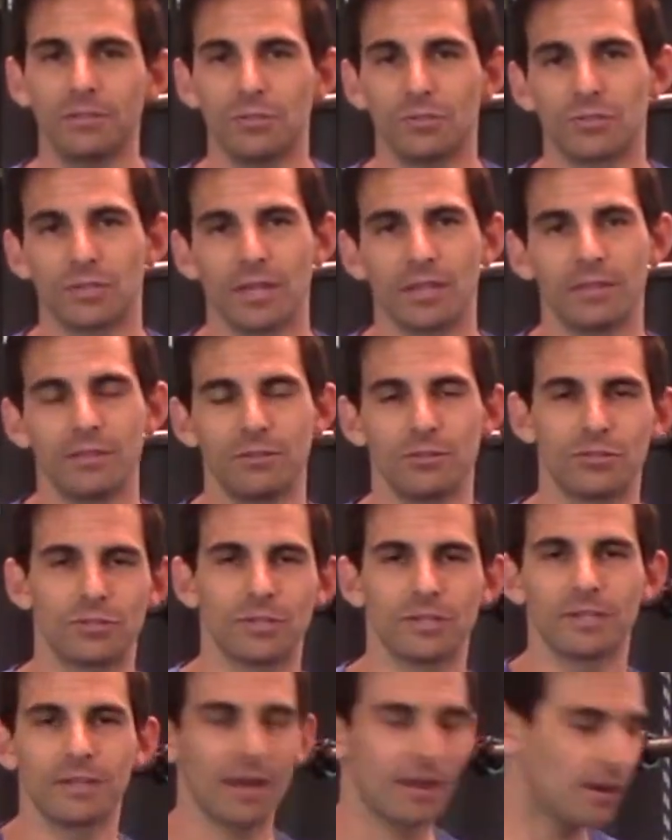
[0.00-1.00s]
you say that you
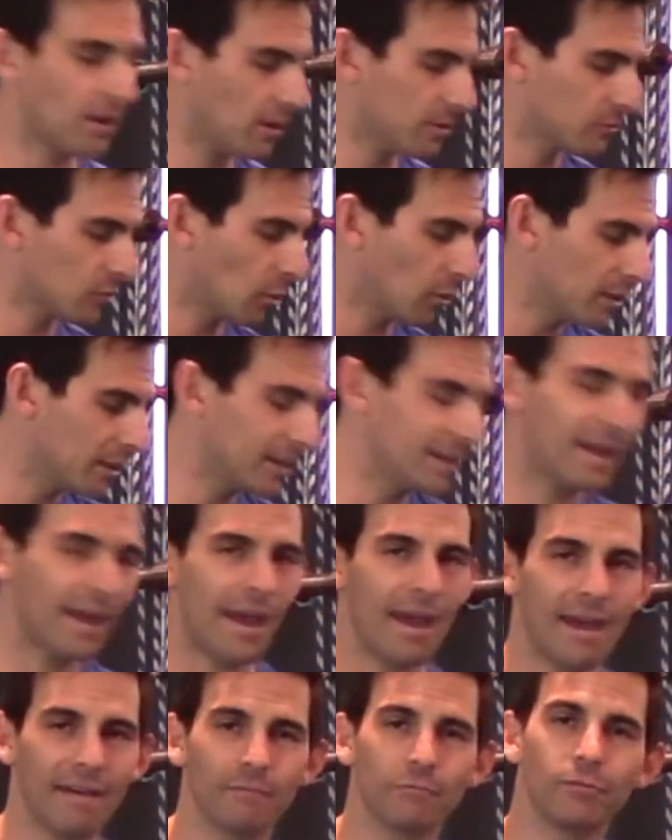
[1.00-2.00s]
sit down on a toilet
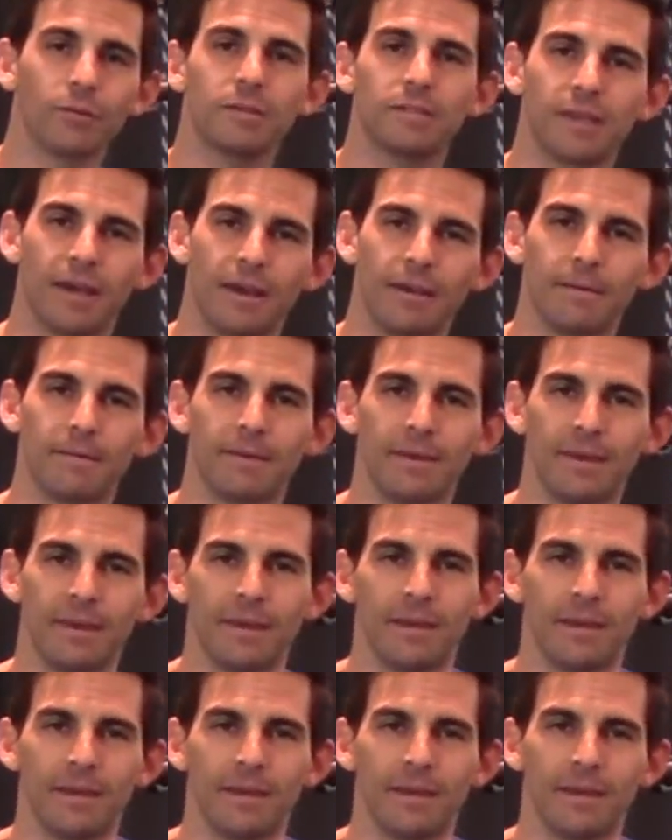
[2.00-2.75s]
every day.